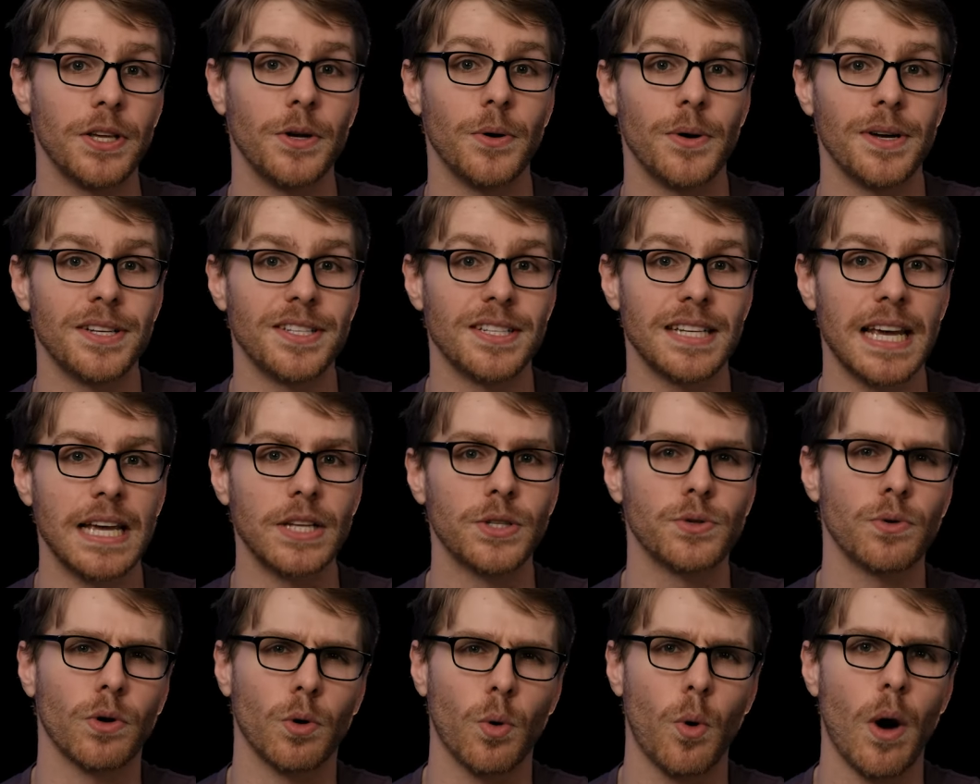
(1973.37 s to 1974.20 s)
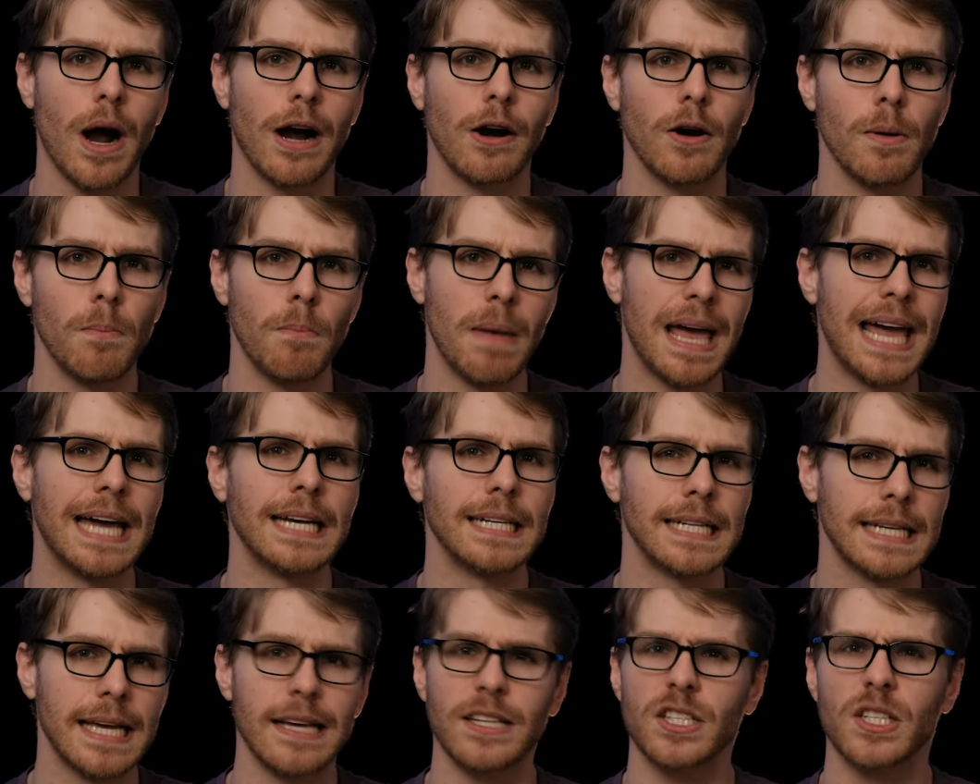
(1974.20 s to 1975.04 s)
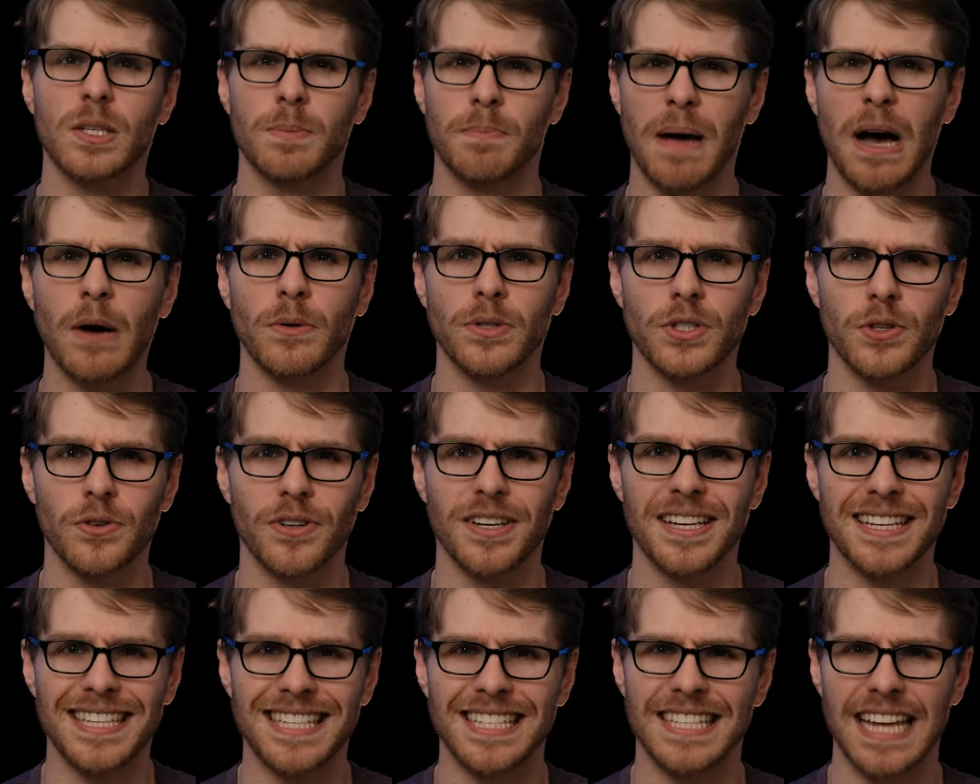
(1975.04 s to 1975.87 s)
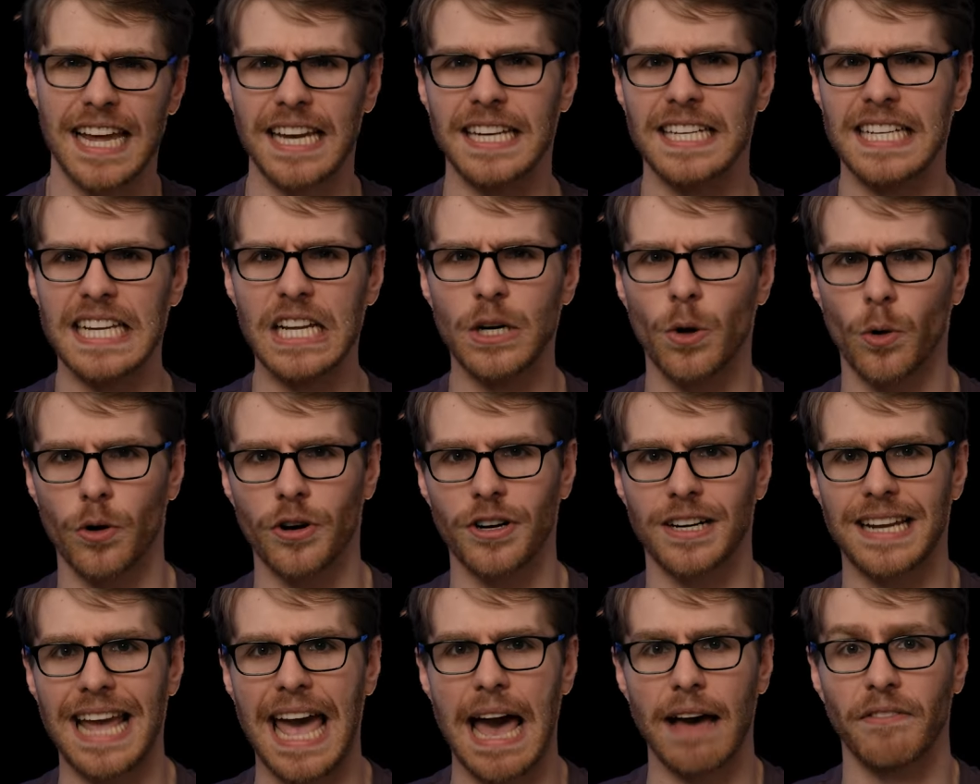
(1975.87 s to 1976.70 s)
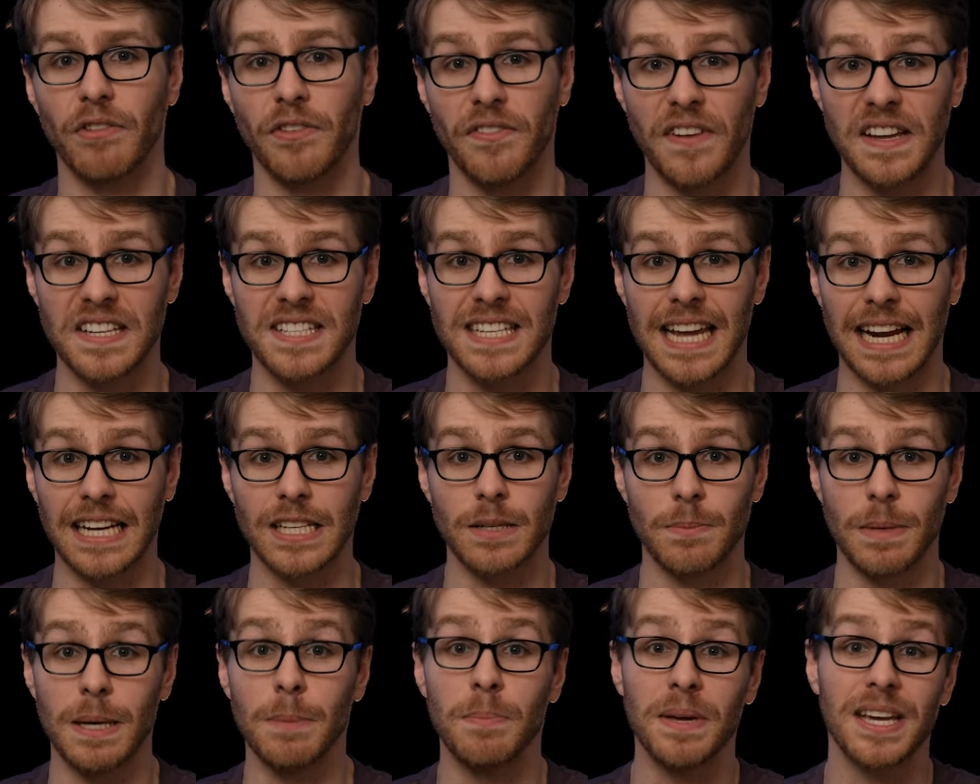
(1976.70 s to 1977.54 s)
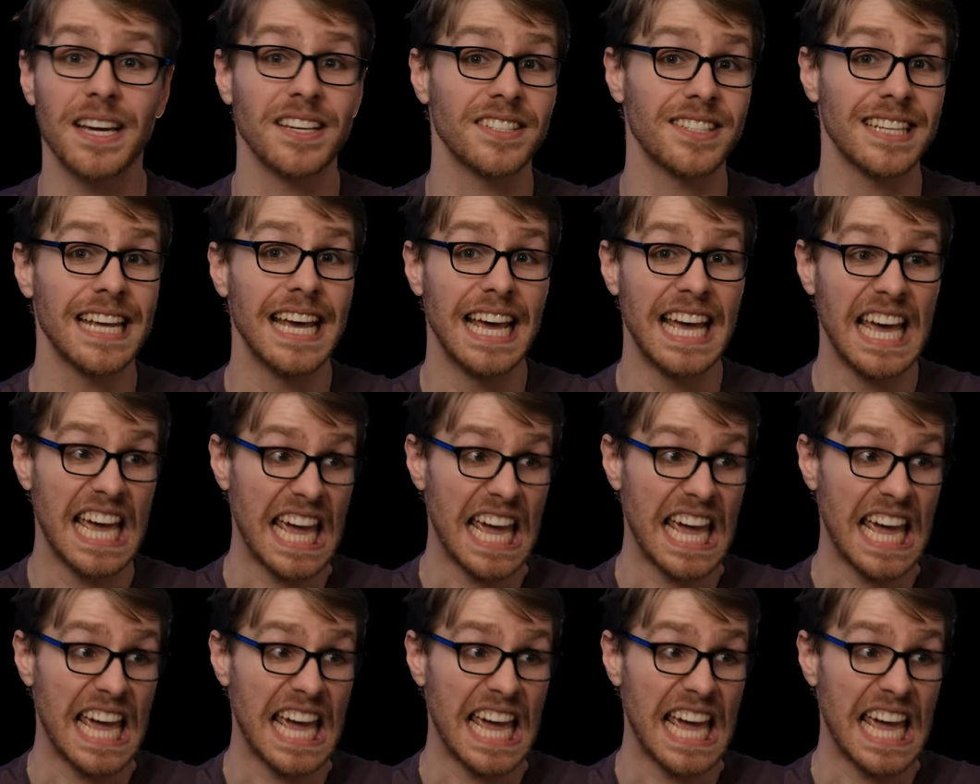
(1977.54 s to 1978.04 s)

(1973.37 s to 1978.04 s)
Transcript: US states require a man to get spousal consent in order to have a vasectomy, because